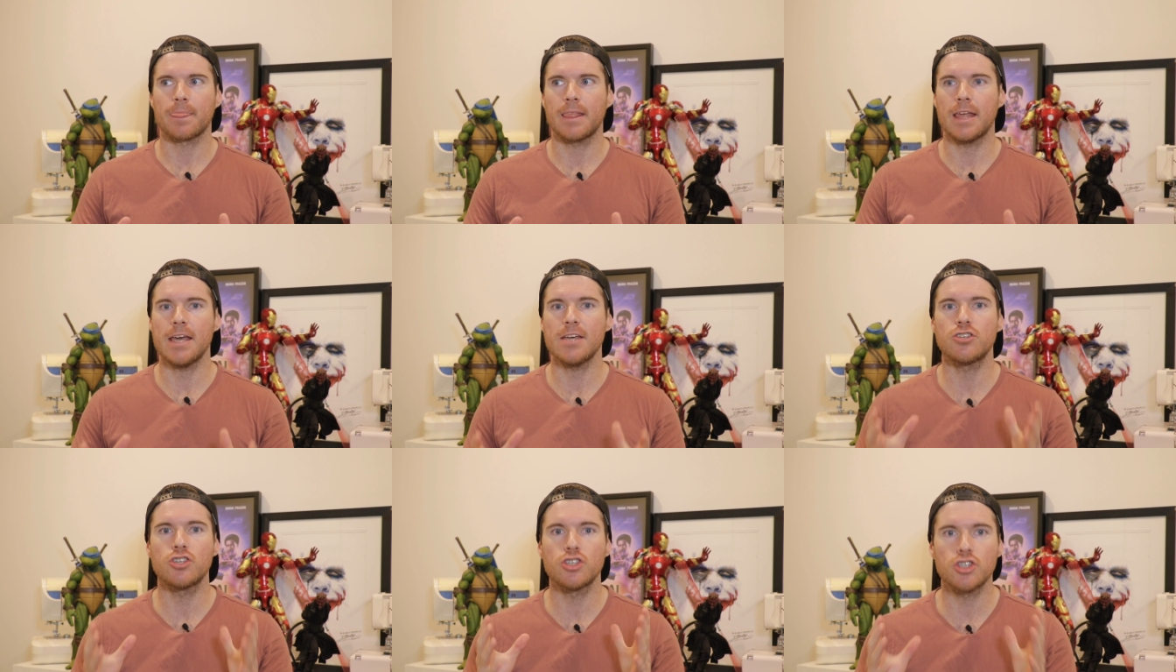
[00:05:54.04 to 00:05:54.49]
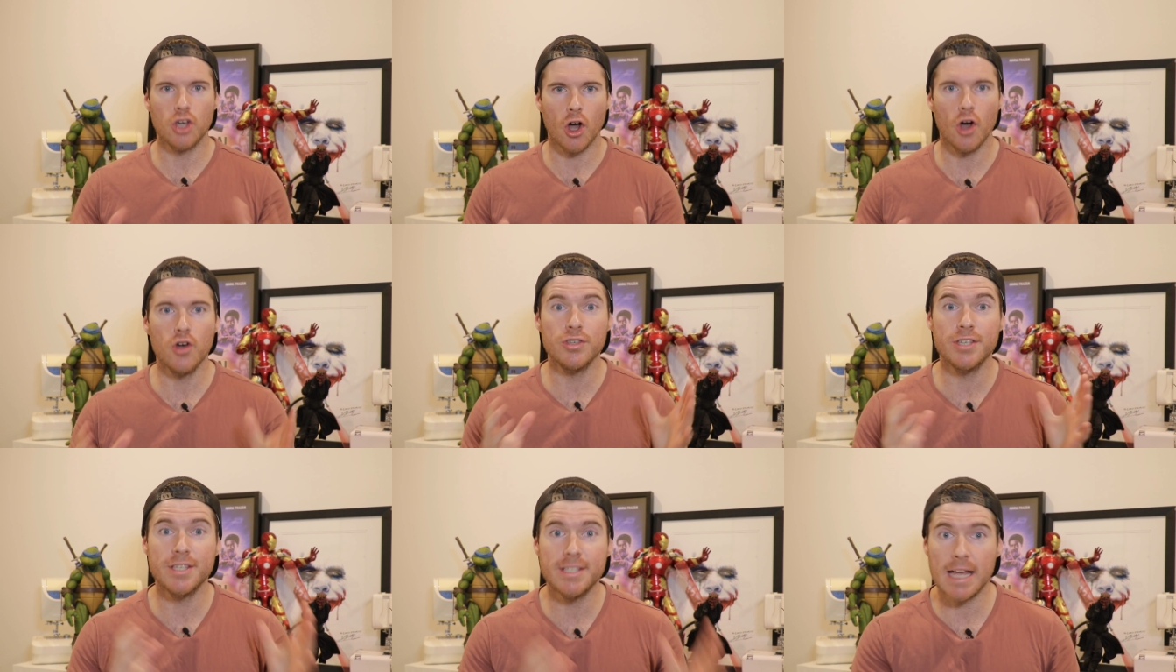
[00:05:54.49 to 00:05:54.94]
is
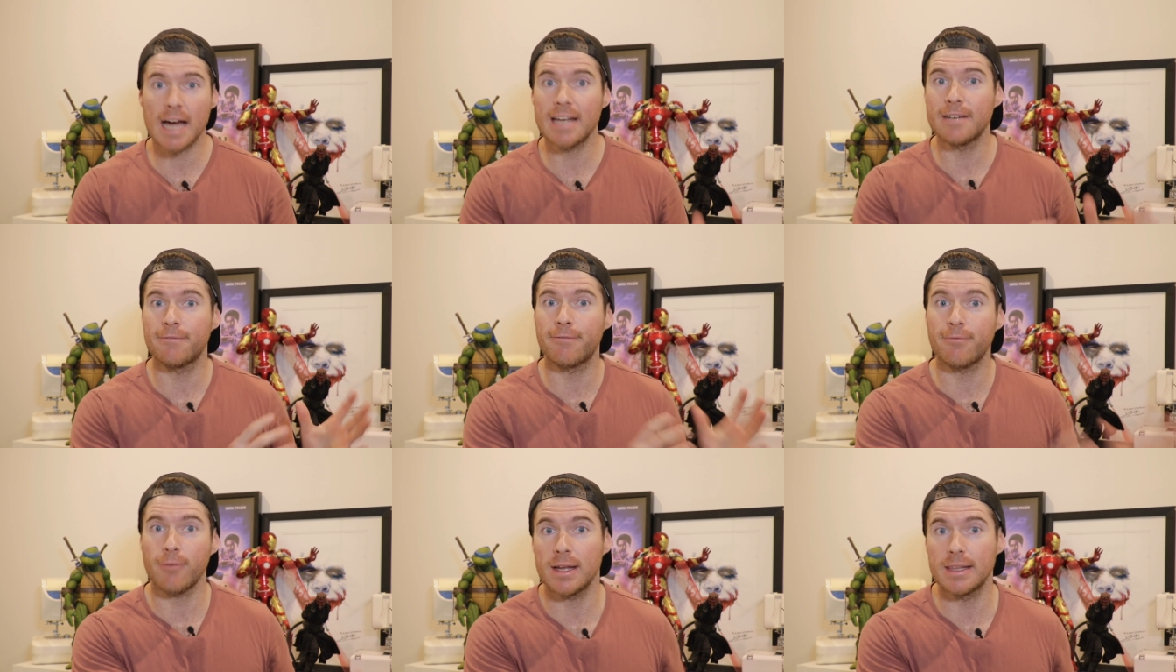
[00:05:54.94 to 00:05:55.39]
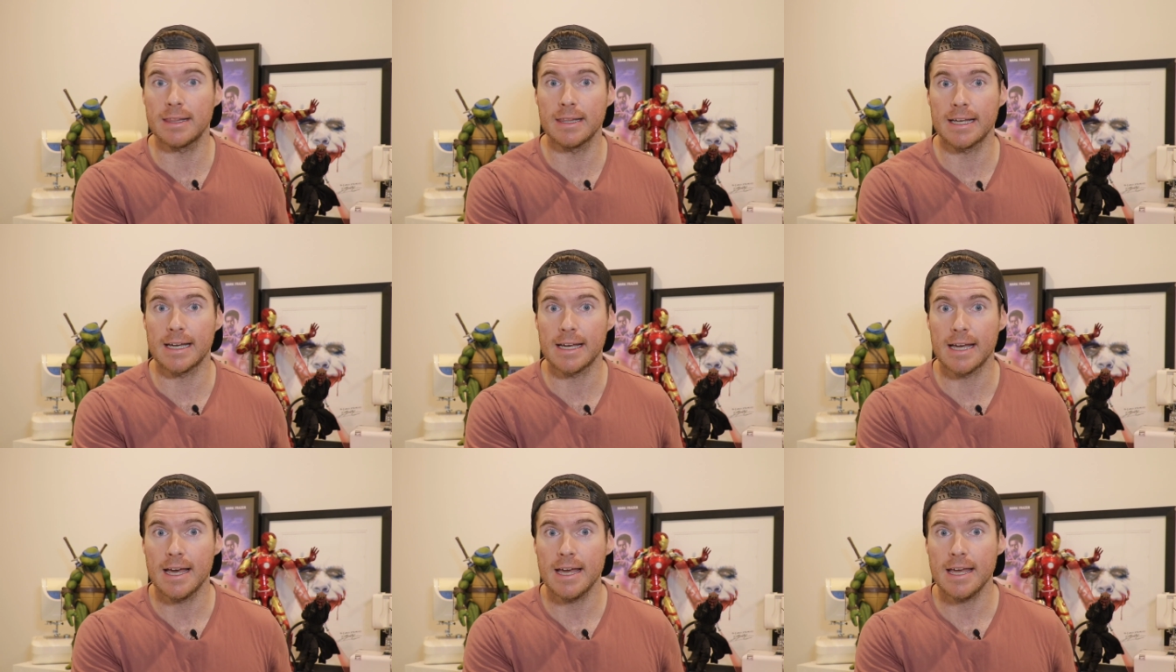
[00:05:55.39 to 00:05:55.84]
so stunt
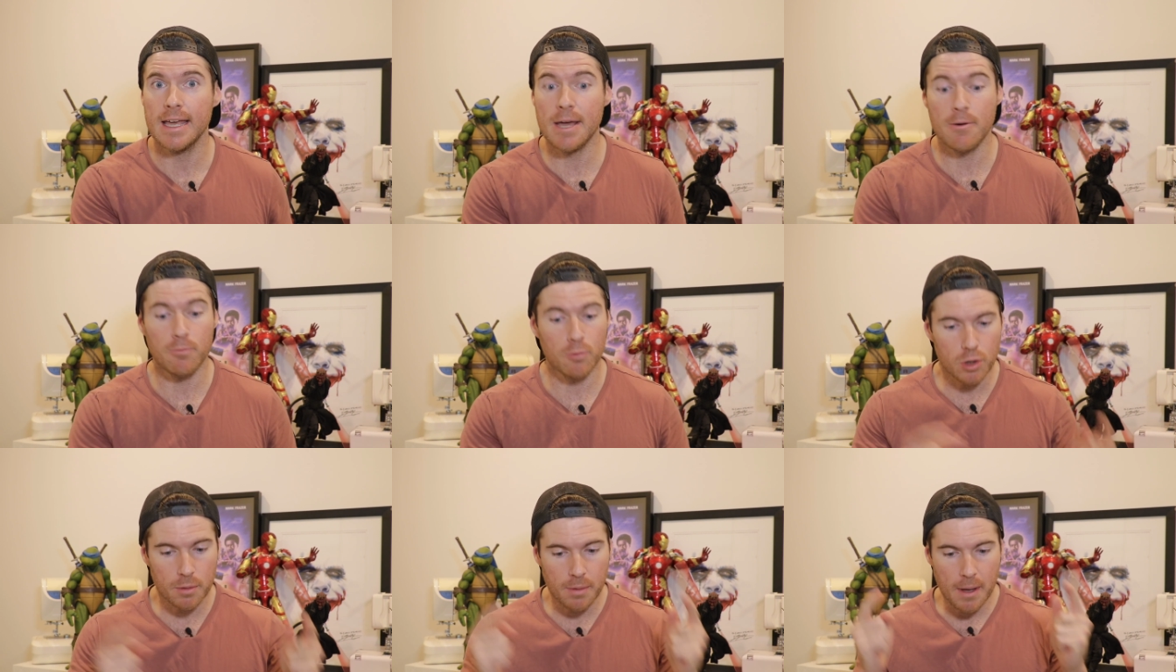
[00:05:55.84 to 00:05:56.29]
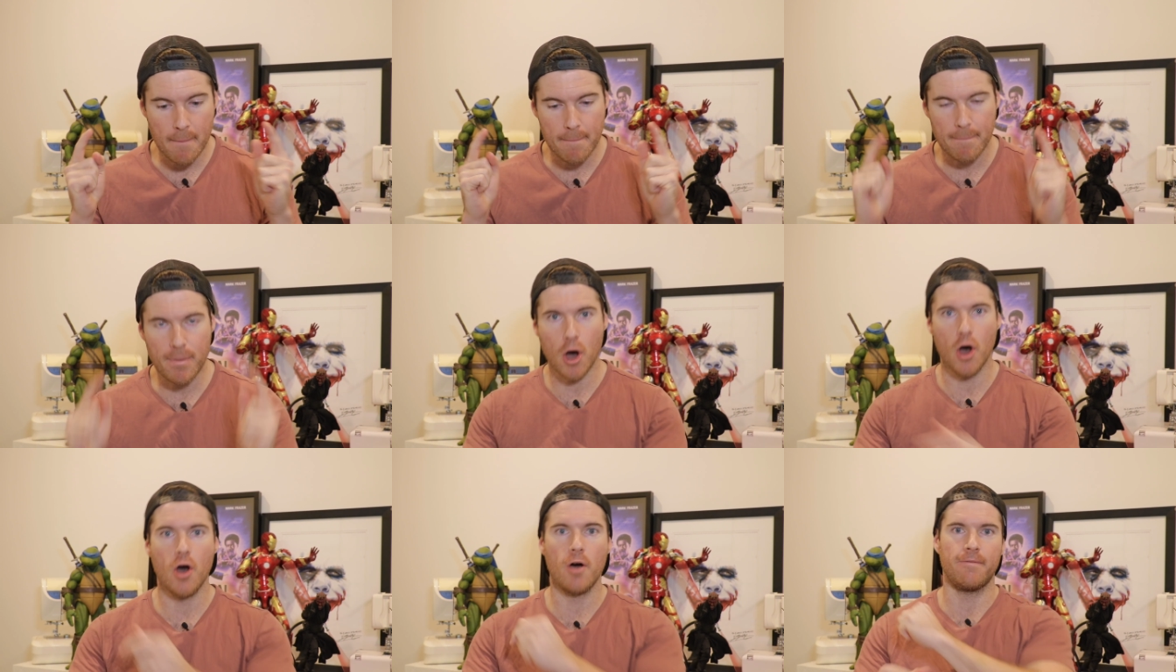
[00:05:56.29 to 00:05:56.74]
friendly, it would have been
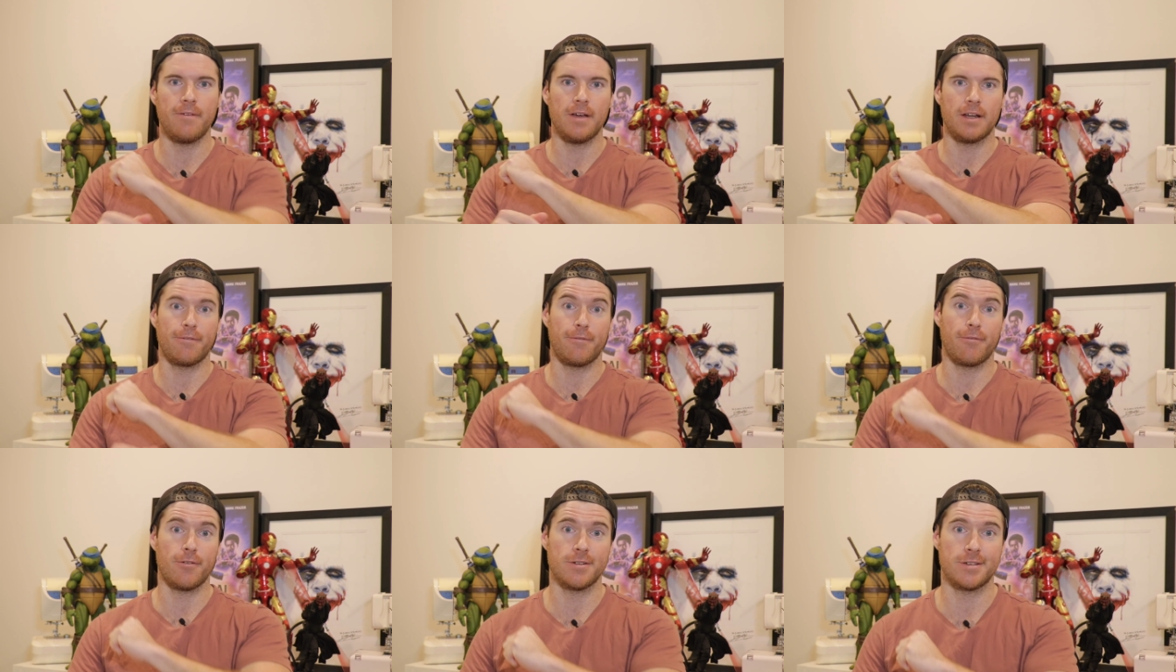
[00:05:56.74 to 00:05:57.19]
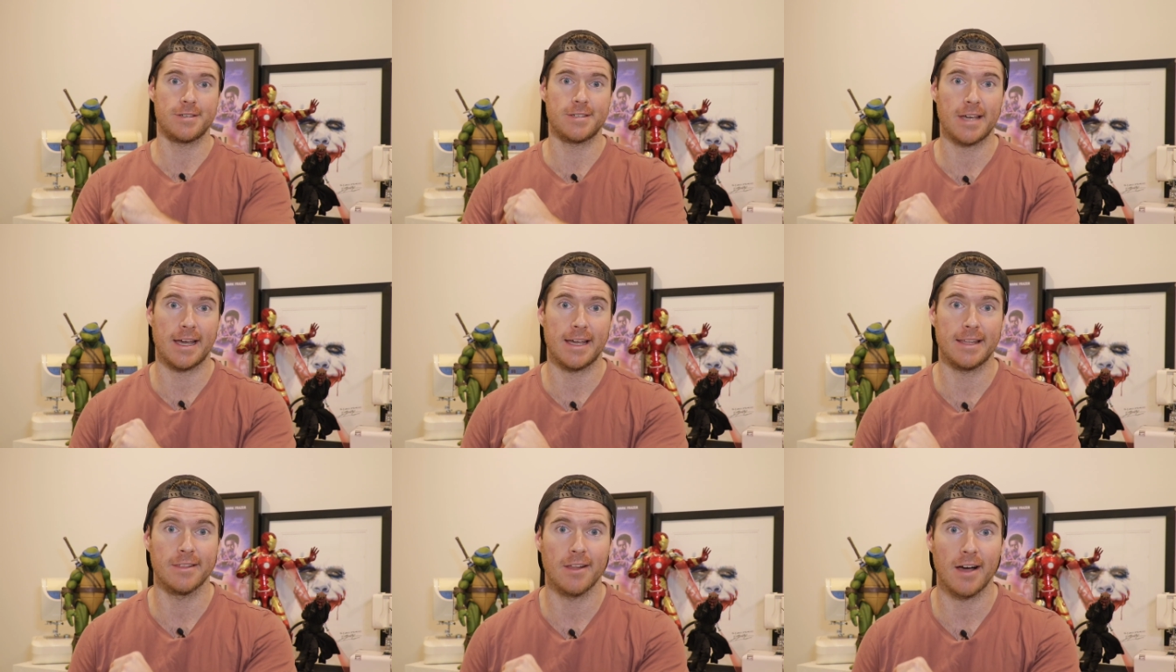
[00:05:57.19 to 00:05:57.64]
perfect for a
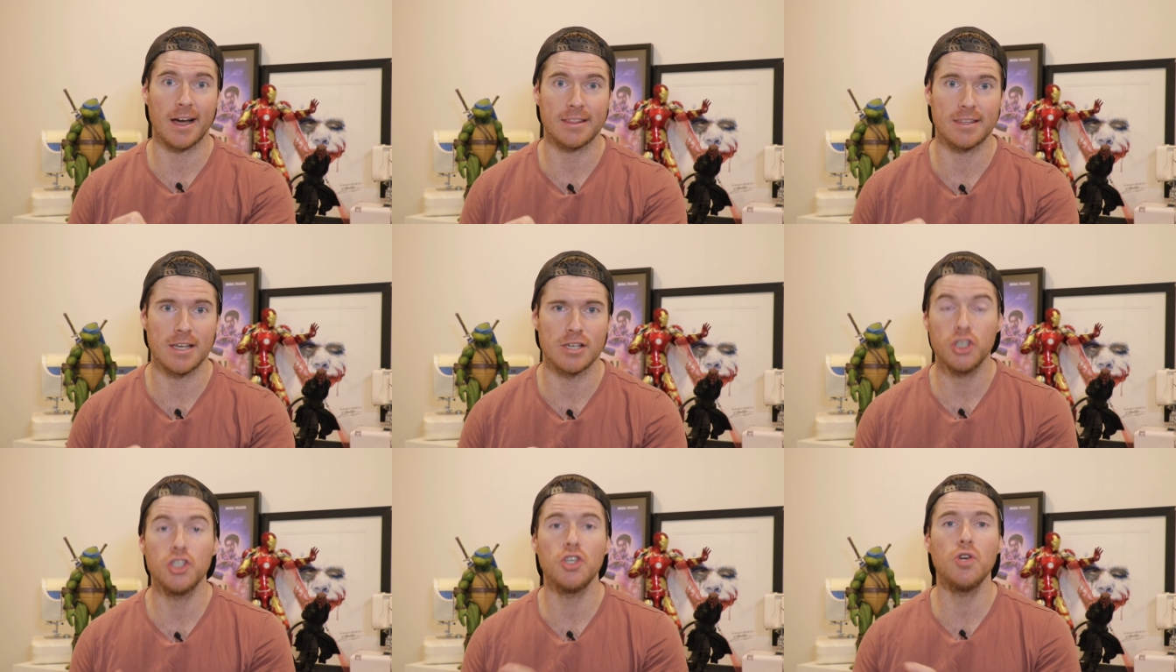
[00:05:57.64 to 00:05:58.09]
scene like this.